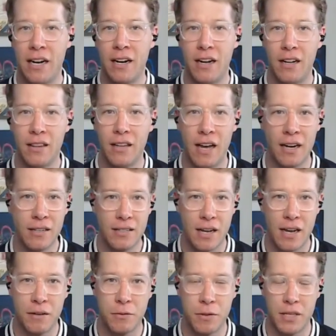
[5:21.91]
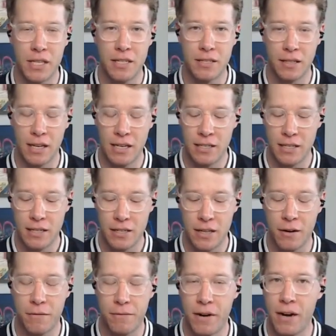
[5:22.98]
And a lot of times with these lenses,
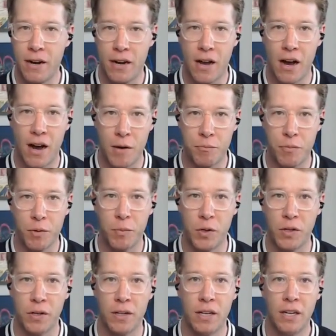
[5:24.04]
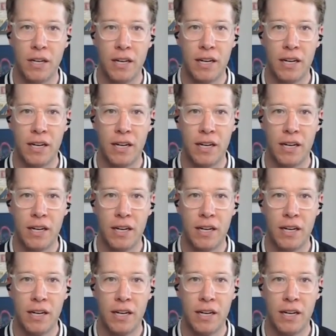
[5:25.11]
they're very comparable